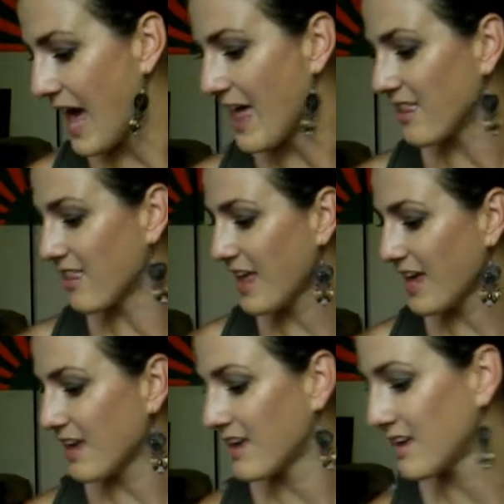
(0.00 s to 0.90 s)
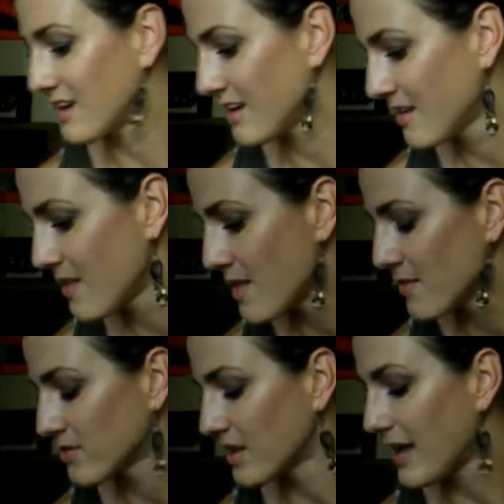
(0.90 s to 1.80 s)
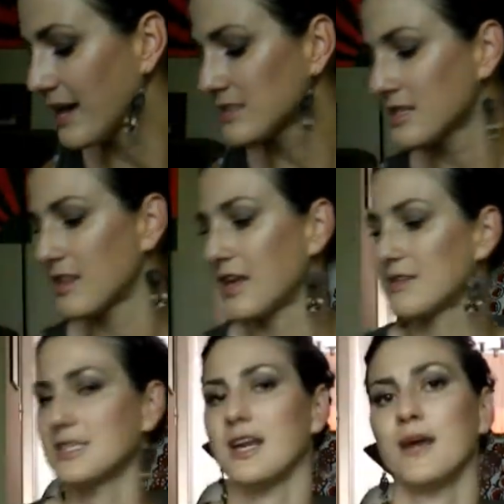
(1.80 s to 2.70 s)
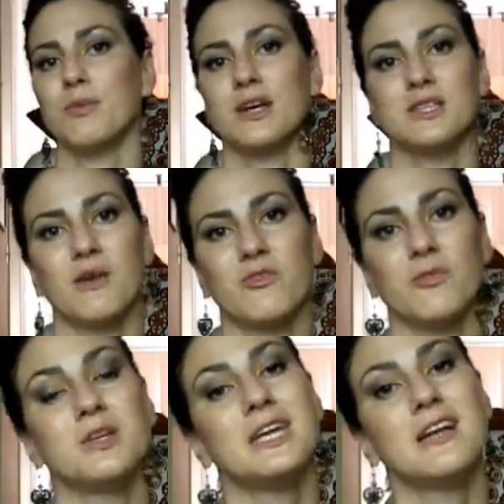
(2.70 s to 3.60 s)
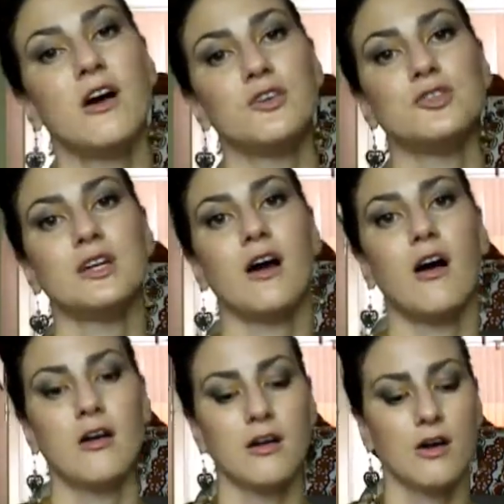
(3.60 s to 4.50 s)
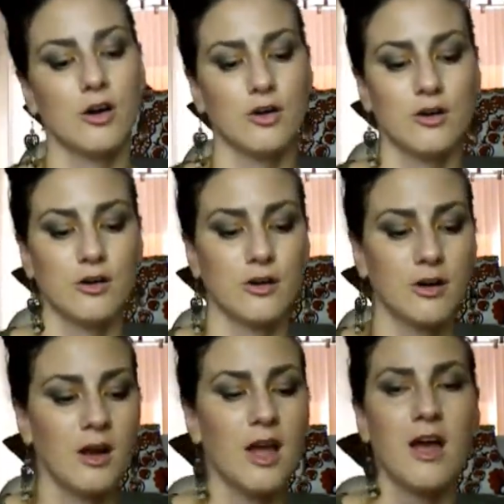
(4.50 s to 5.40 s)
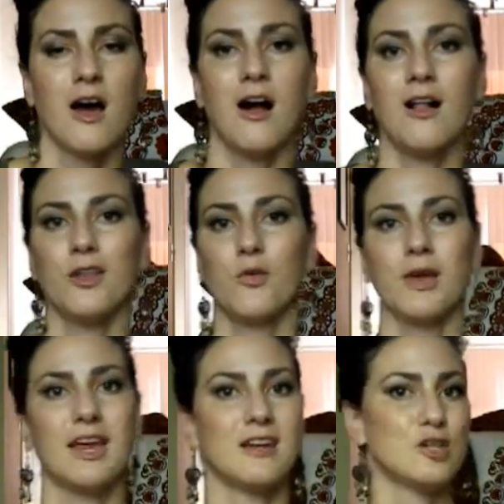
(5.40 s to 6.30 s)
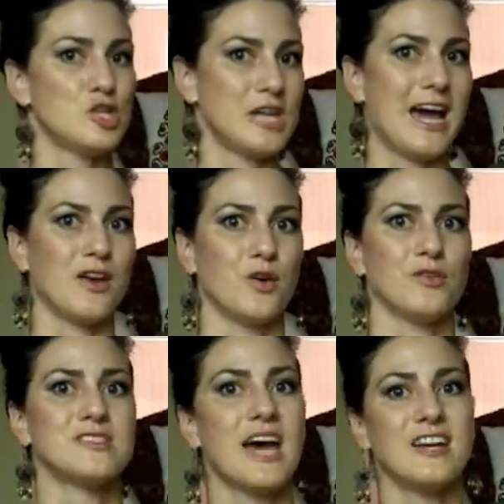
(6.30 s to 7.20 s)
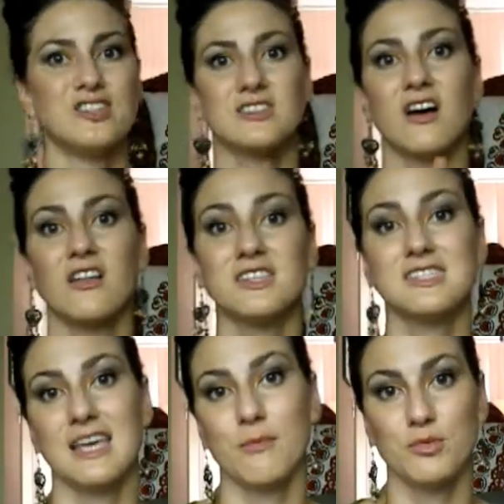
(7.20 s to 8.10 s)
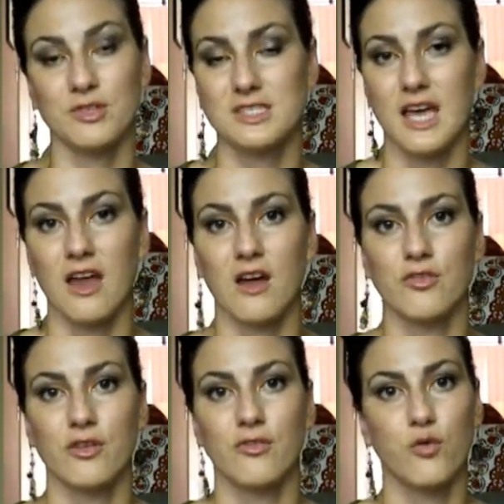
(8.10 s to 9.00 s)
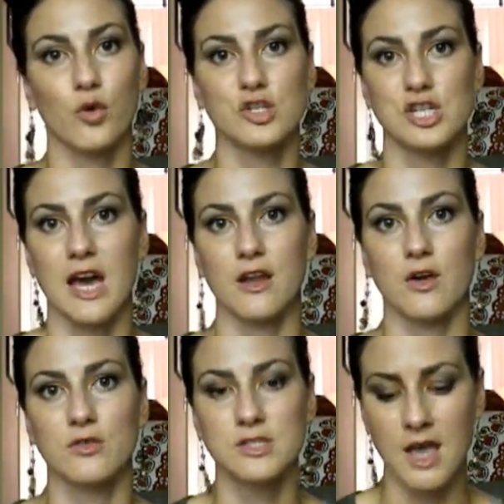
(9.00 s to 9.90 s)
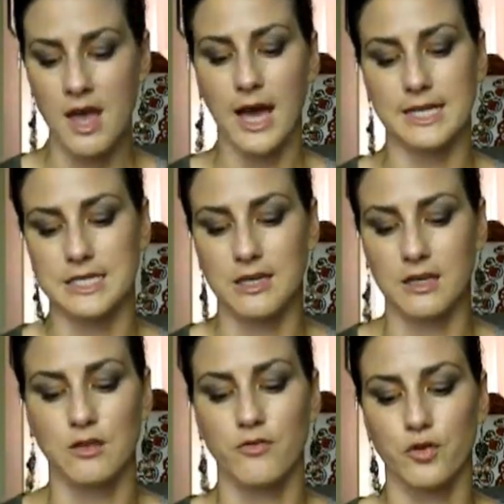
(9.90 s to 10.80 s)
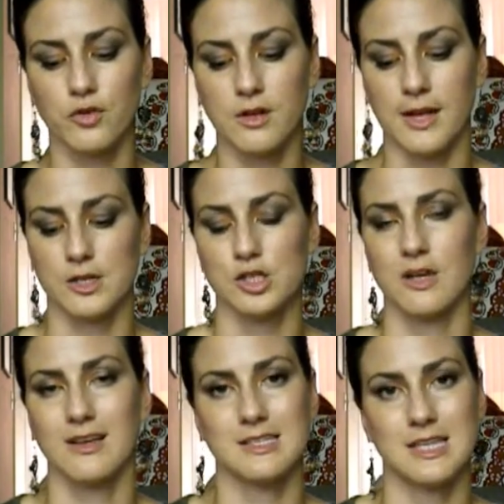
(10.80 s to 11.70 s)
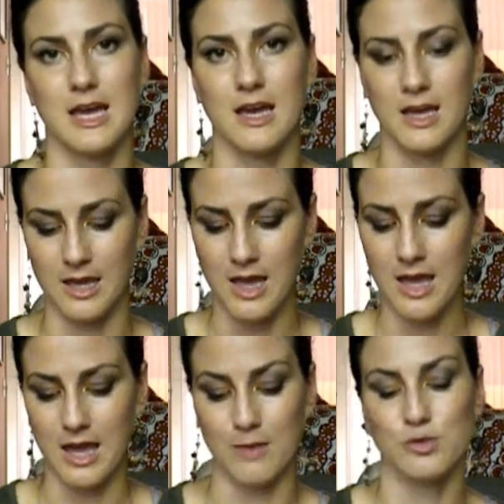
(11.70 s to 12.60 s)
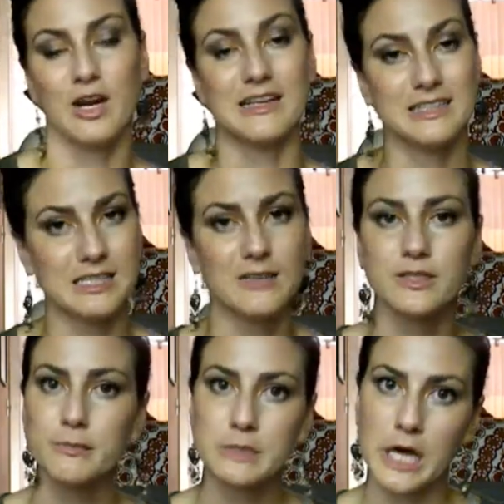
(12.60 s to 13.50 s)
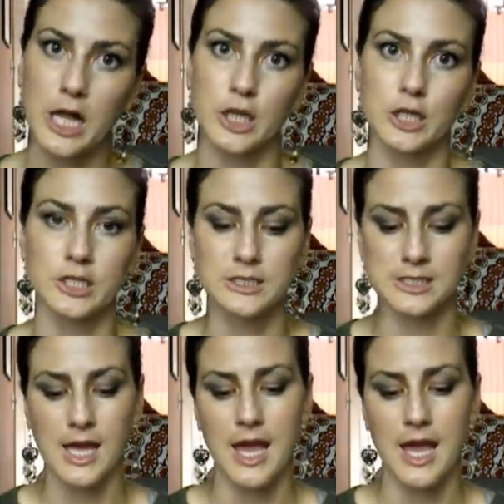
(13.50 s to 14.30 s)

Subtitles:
And then the last things that I picked up from Clean Cauldron are her Halloween shadows. I just got the sample set of her 4 shadows. I didn't get the full collection because I am trying to save some dollars,